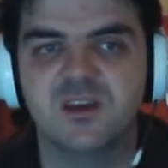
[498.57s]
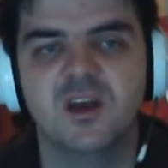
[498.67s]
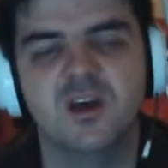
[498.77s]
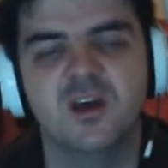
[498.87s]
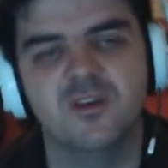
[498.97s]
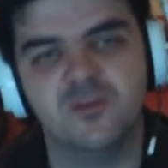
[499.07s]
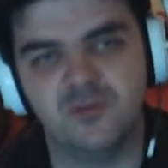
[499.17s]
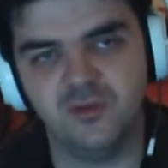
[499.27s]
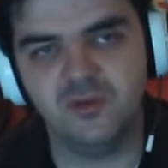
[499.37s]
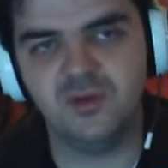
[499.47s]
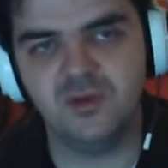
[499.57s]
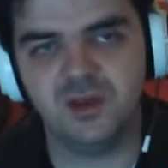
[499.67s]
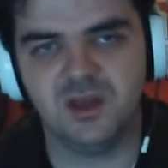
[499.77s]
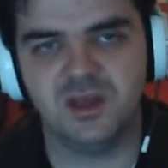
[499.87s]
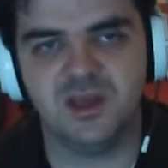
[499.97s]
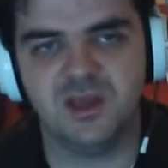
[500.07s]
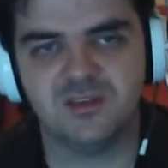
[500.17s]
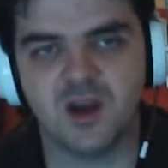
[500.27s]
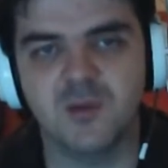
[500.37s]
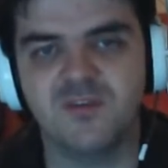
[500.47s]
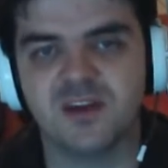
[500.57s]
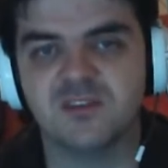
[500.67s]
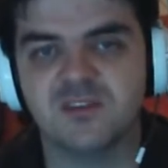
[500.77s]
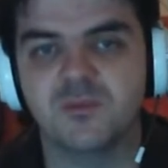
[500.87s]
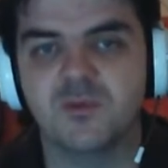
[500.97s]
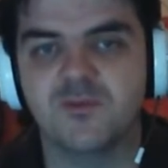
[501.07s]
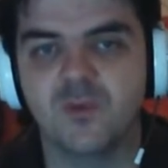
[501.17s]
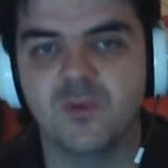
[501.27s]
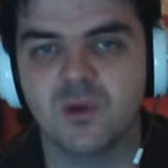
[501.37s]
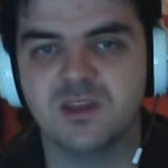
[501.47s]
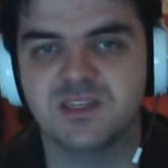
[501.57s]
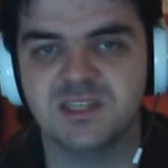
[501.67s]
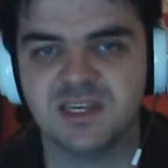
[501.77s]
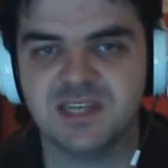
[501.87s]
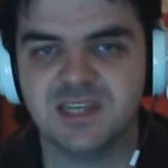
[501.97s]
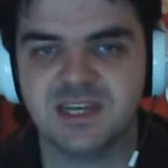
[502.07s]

So 2 is a common factor of both 4 and 6x.